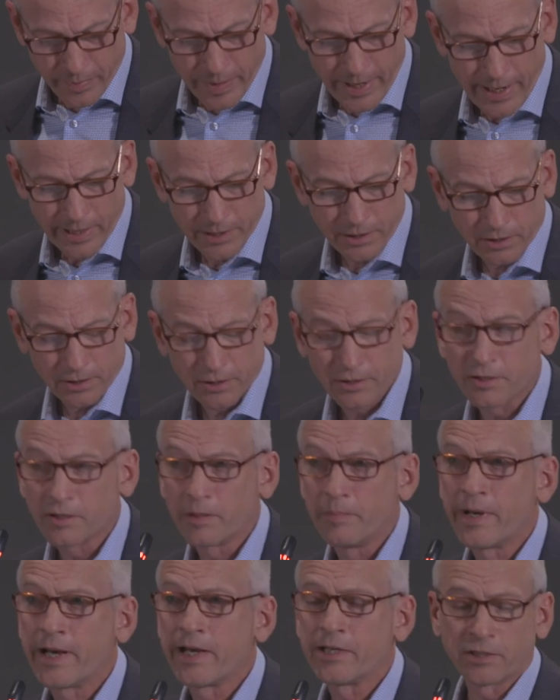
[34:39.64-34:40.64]
of masks
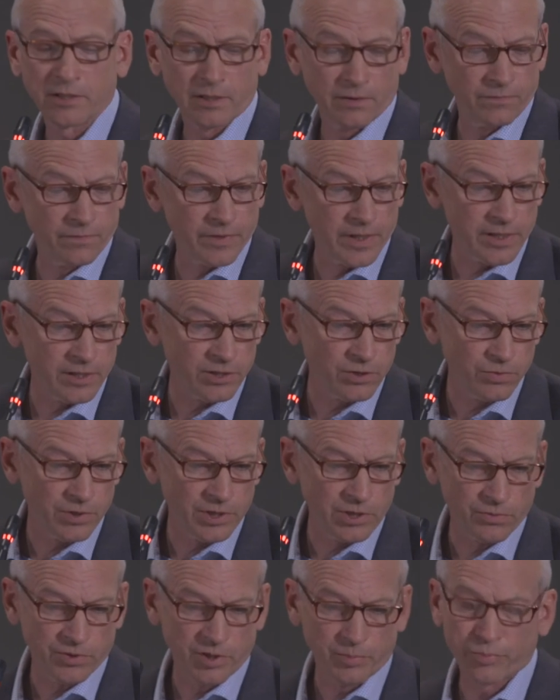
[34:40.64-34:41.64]
the mask of Venice,
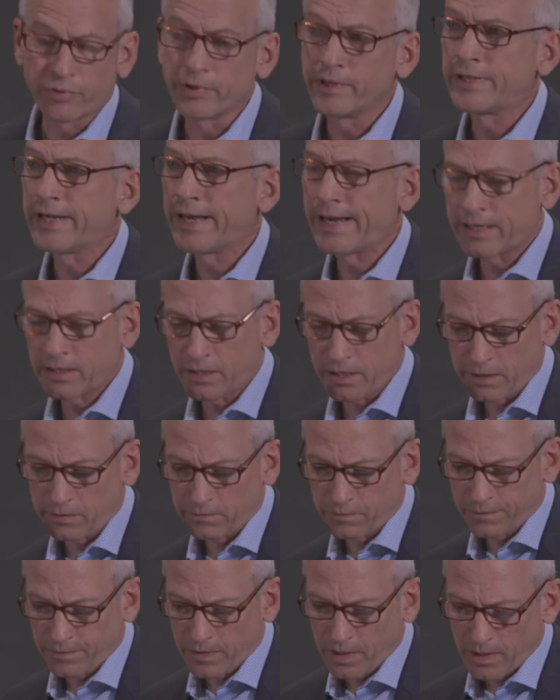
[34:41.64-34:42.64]
which was
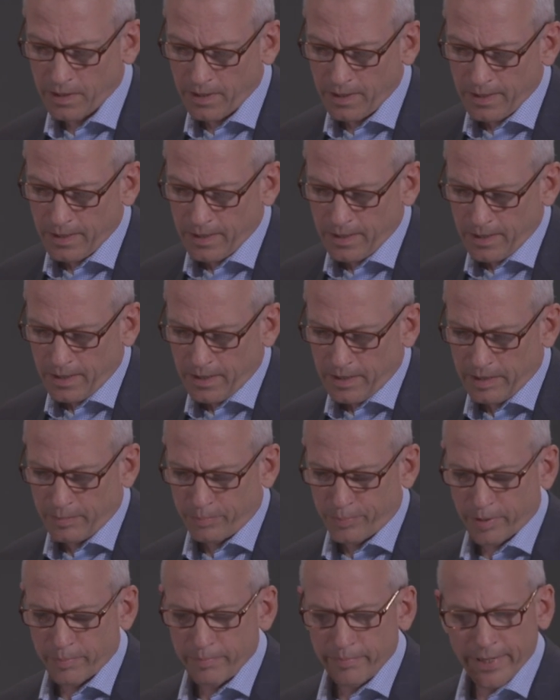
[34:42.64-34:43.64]
protective,
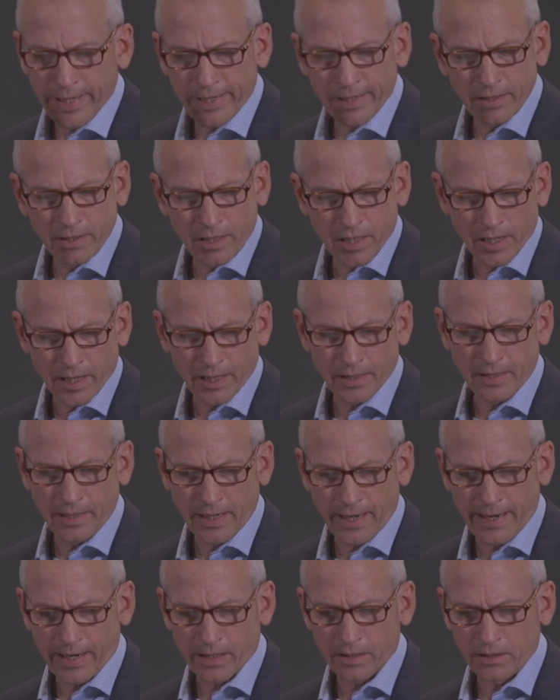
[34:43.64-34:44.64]
it permitted
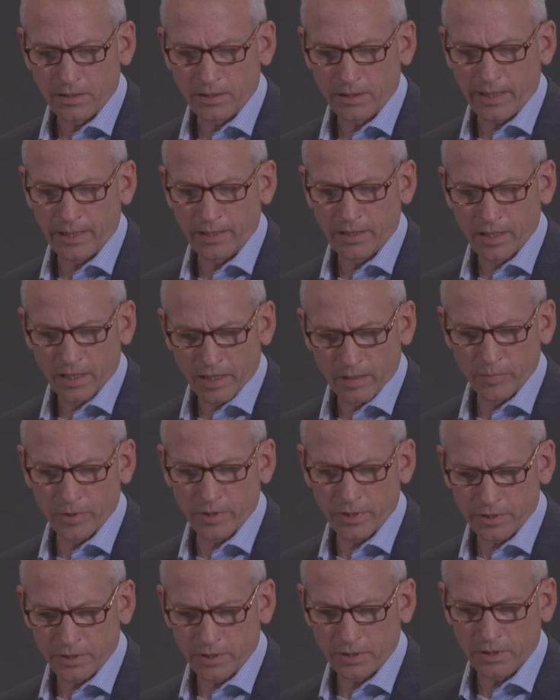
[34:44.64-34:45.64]
contact and
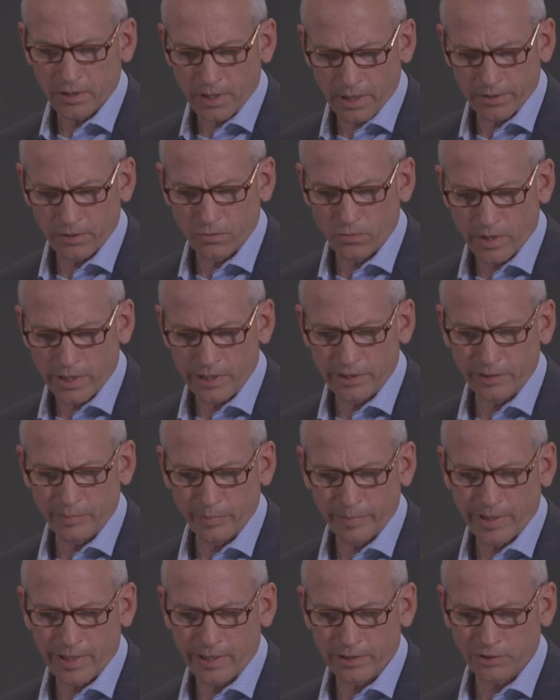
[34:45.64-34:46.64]
commerce otherwise
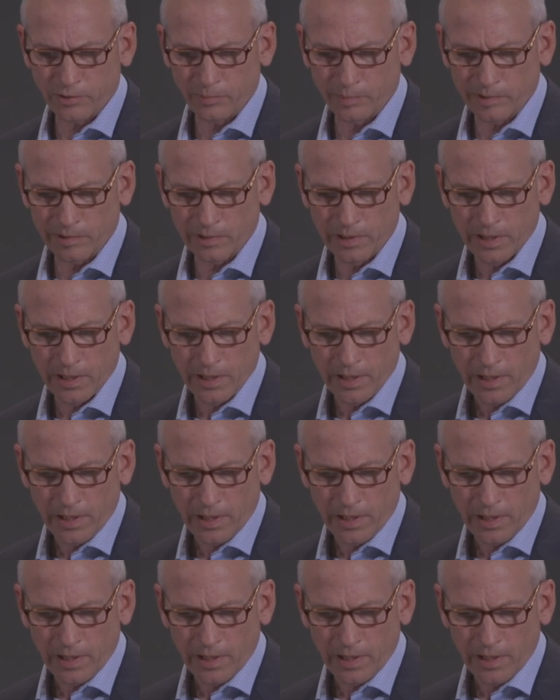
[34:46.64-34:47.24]
impossible.